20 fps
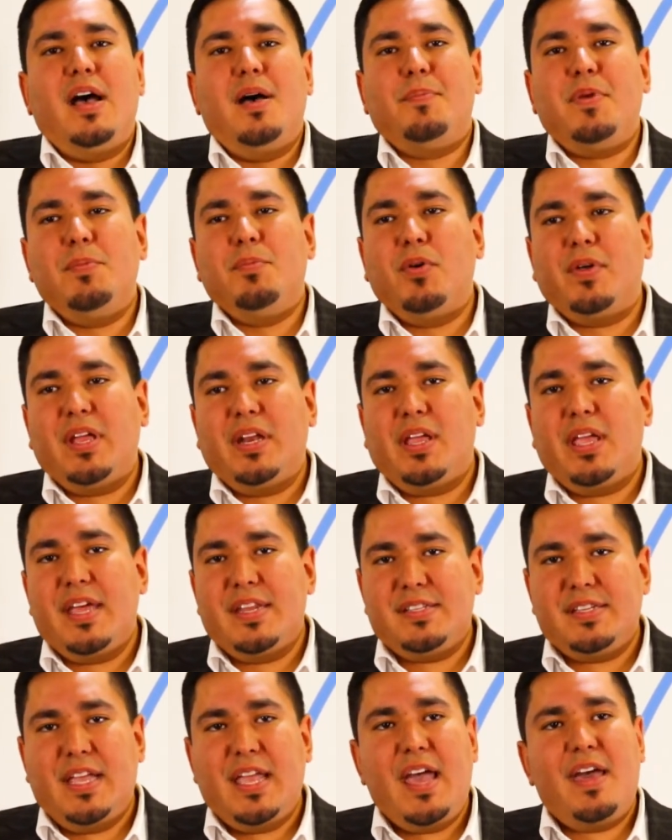People can
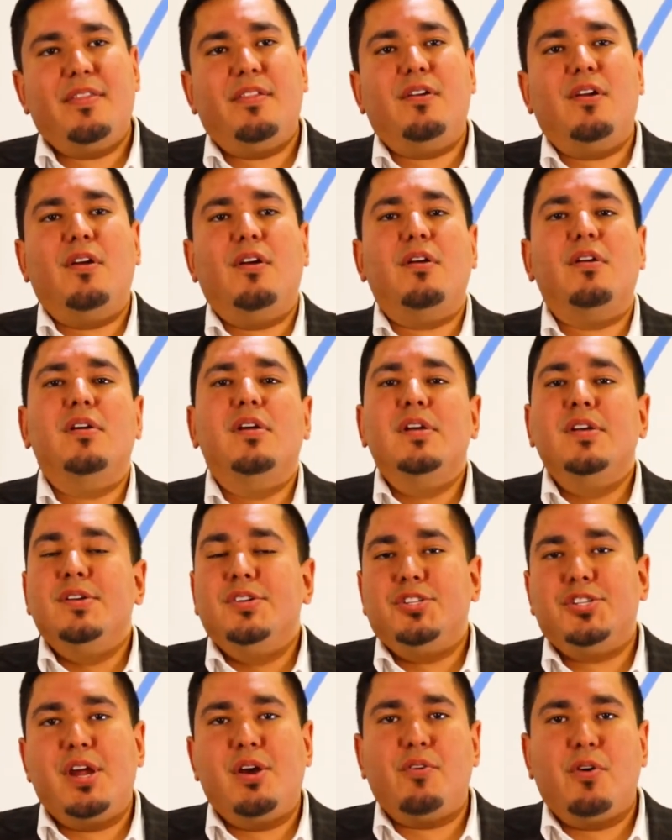get together,
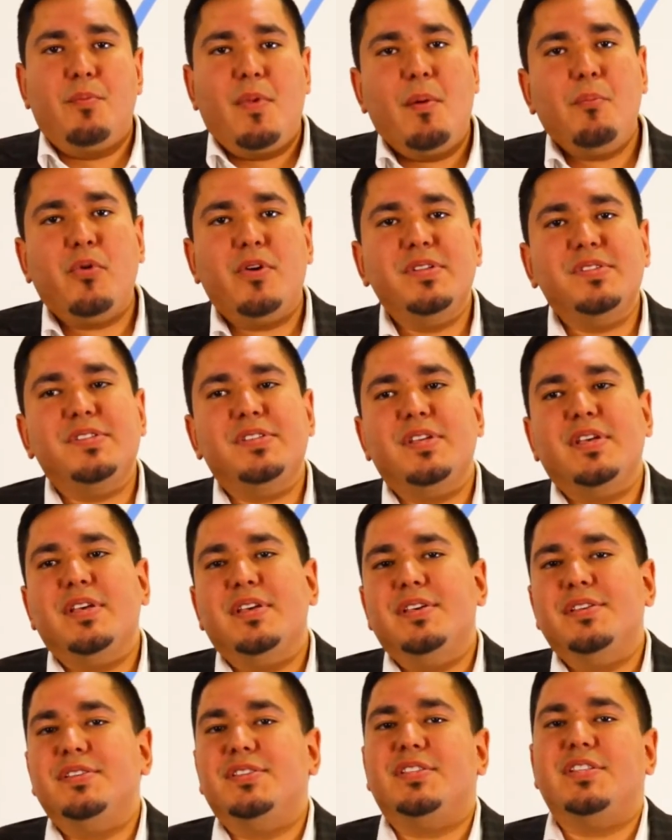share
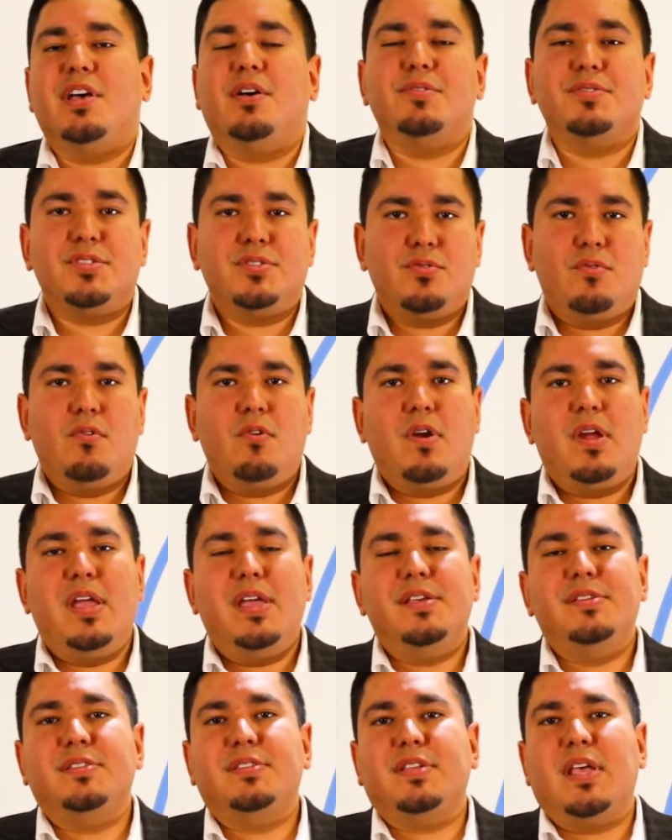remembrances, tell
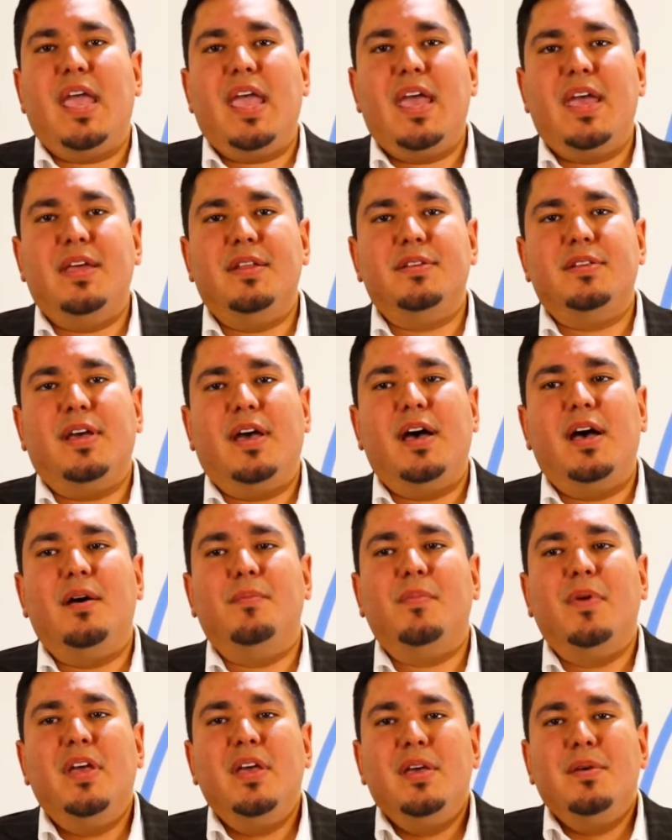stories,
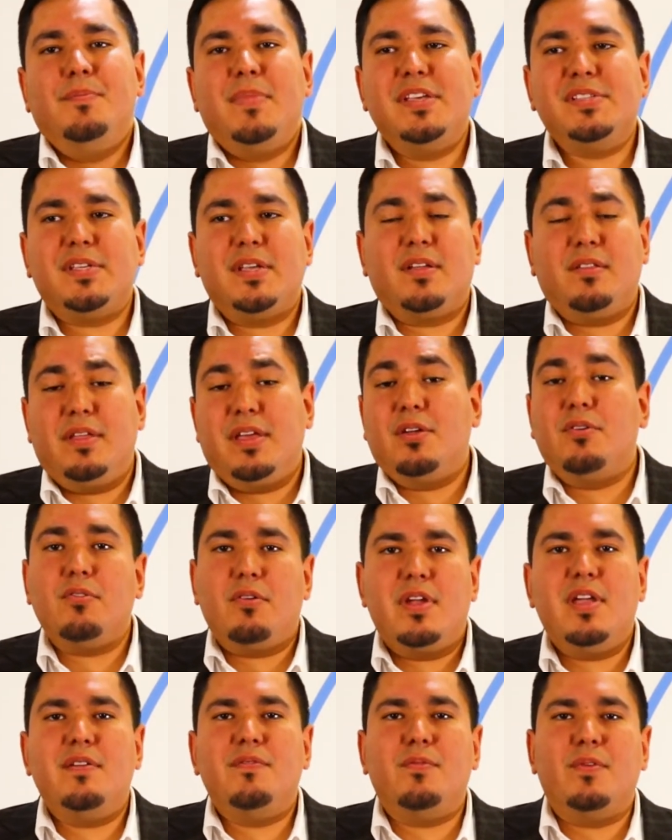and basically
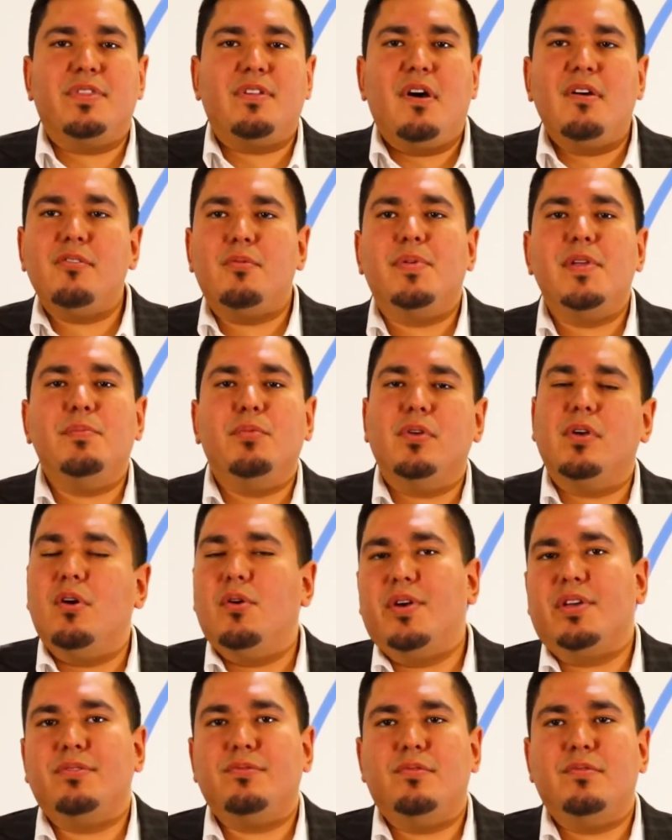grieve with other people
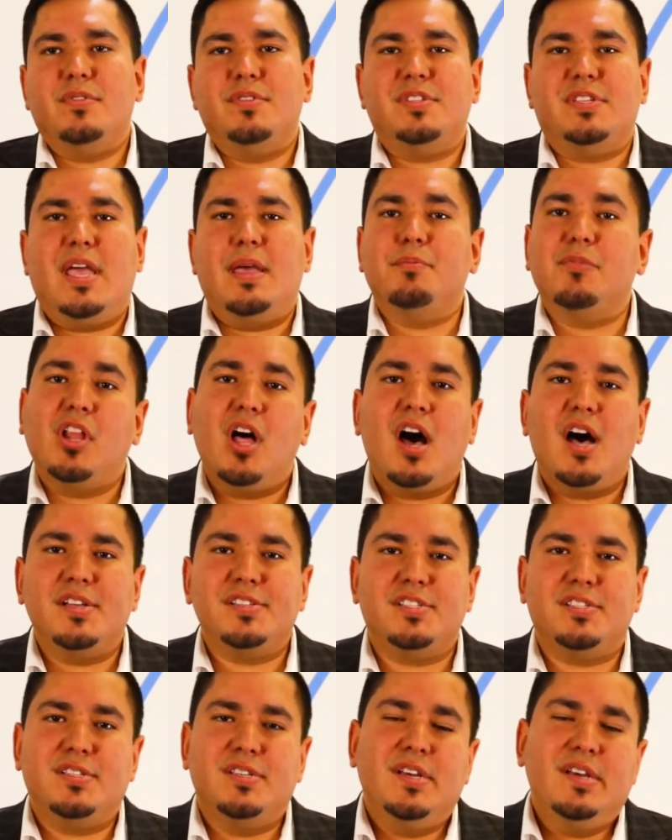going through the same
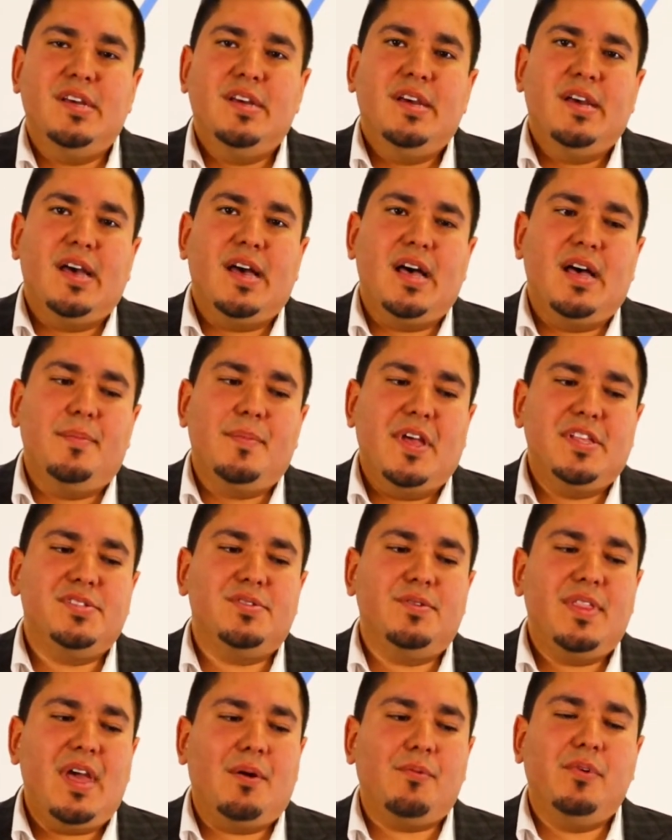loss. And
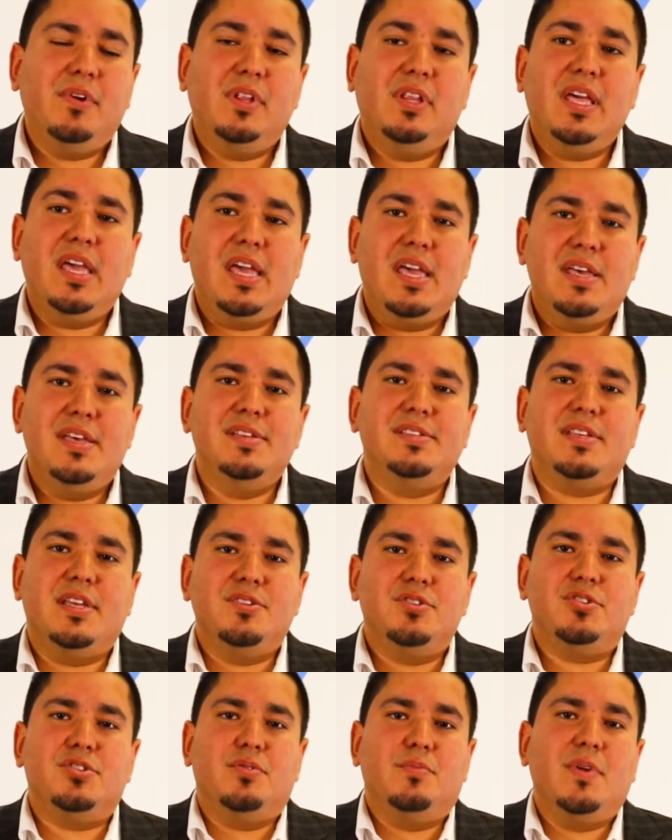so that really is
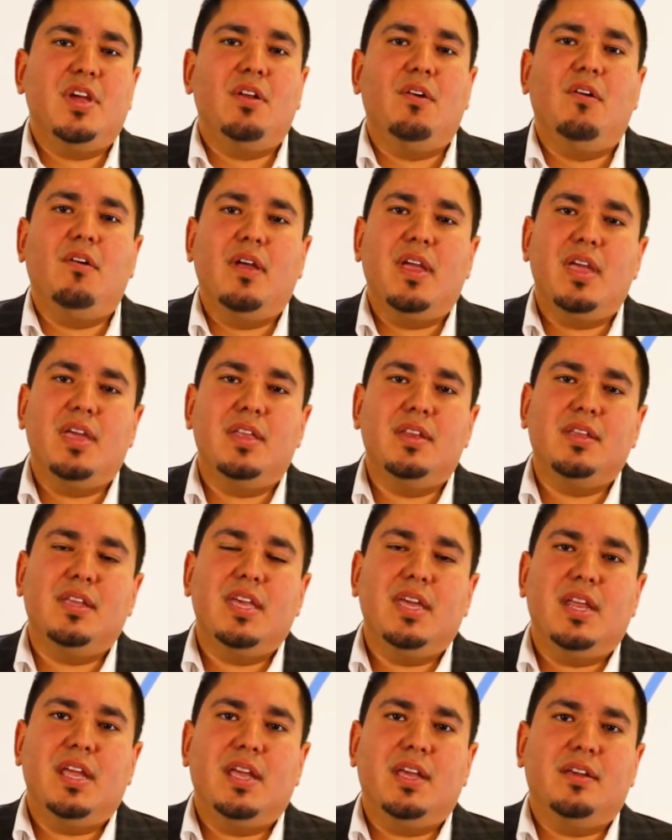instrumental in
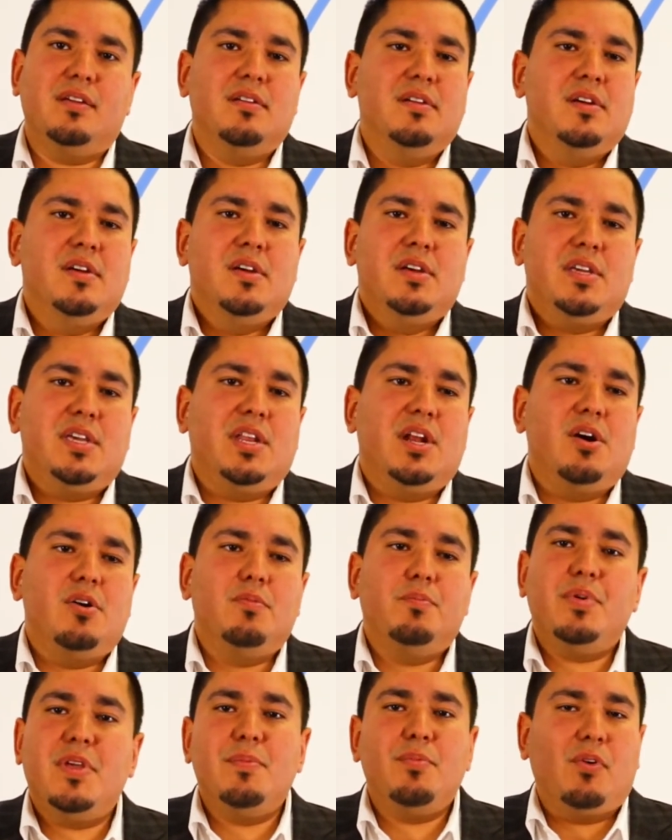getting,
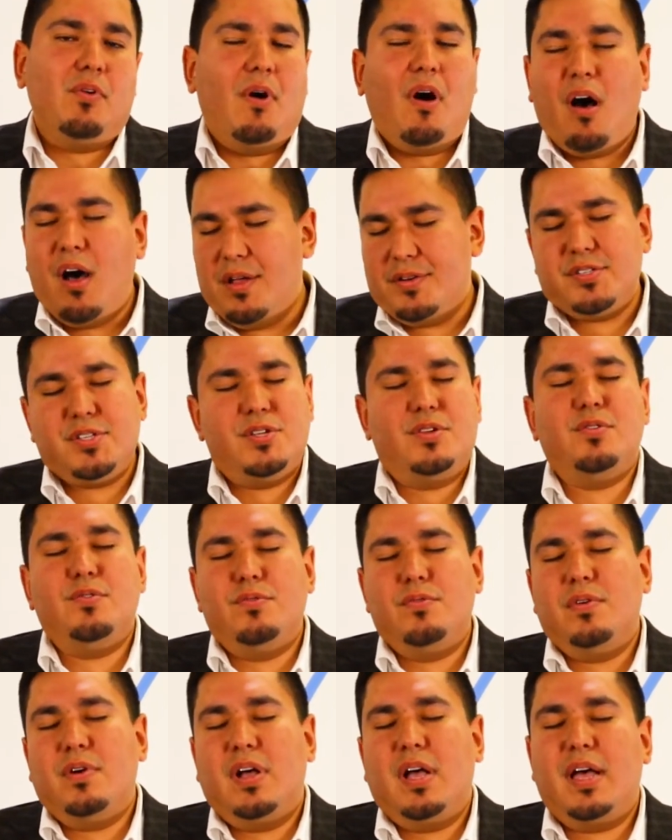people
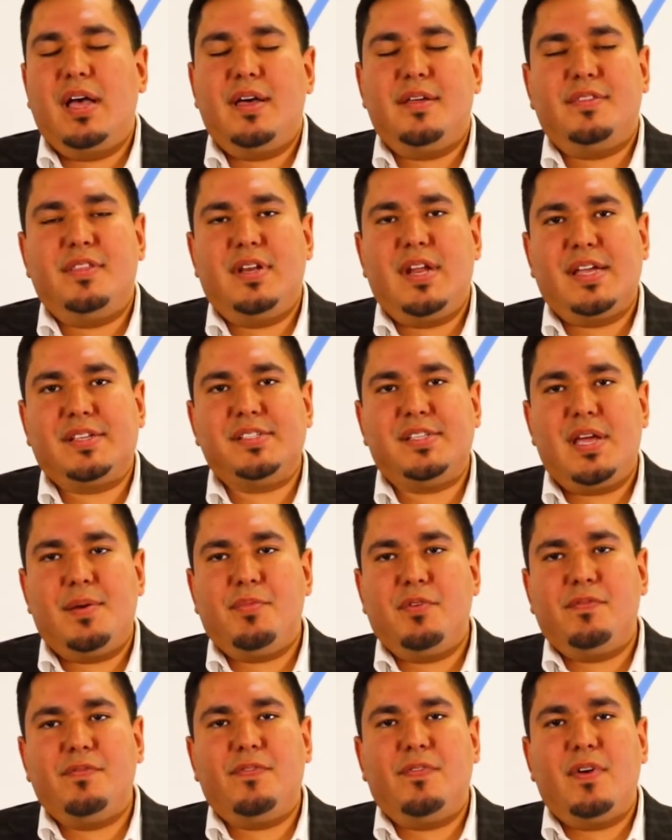onto the next
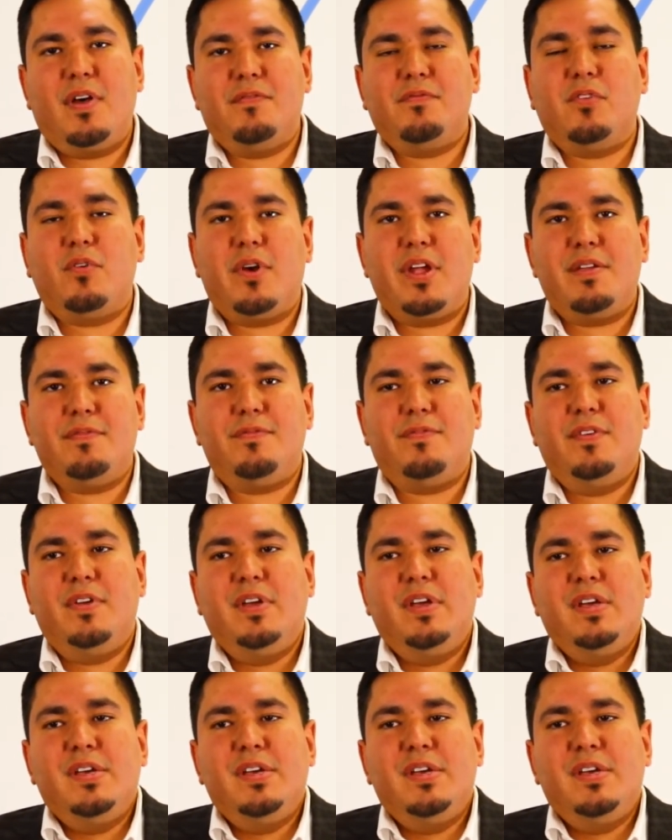step of grief.